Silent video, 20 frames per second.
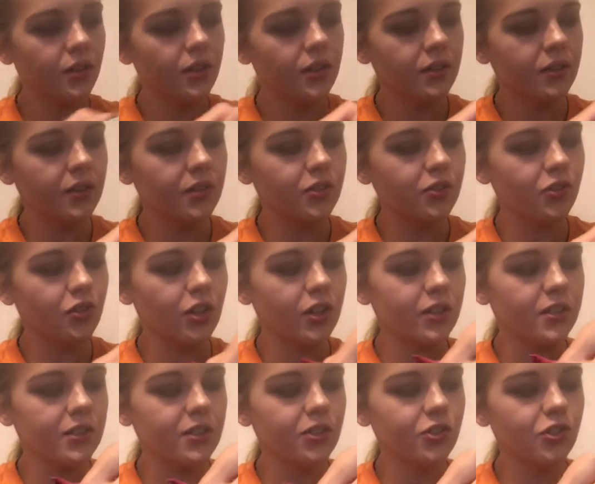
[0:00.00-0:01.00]
this
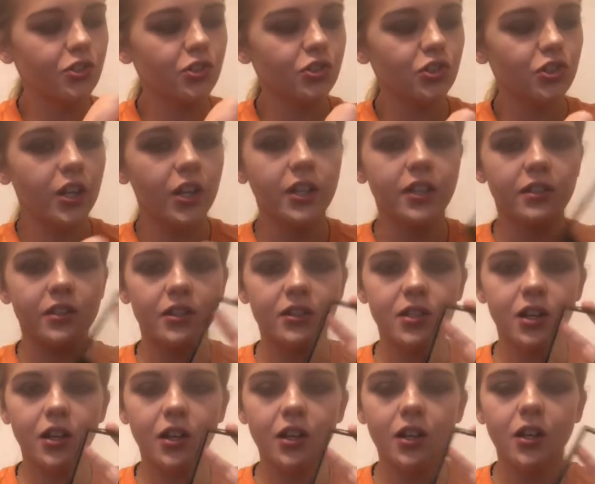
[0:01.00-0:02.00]
transition shade at the
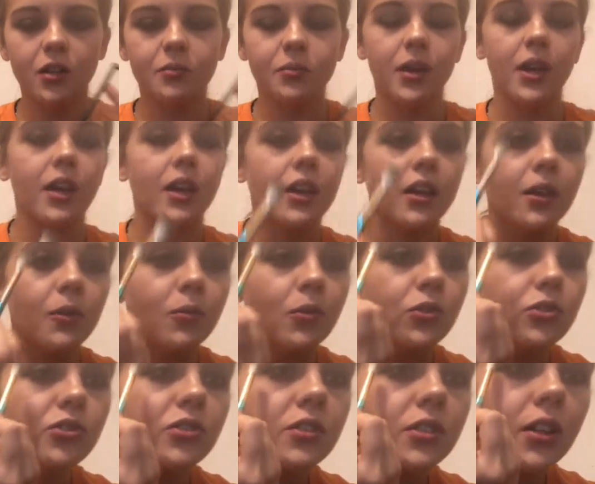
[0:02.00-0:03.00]
top. And we're
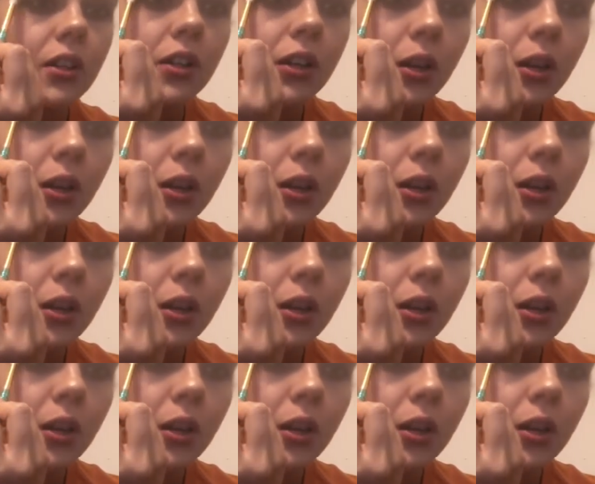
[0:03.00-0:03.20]
just going to go